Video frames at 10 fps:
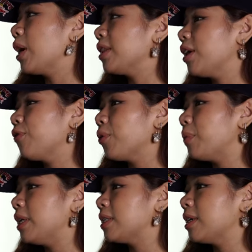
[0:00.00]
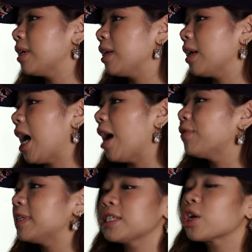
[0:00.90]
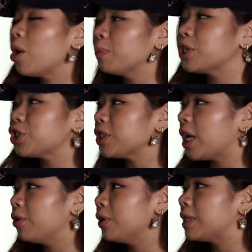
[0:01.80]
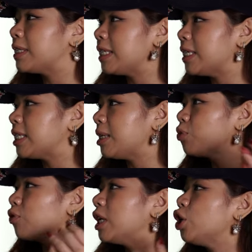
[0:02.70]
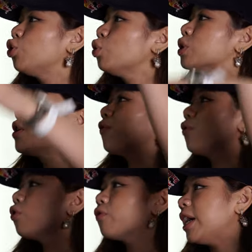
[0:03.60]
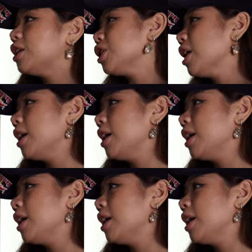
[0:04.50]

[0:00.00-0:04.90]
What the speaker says: I think for me to have this as a competition tunnel and to see the teams really use the full range,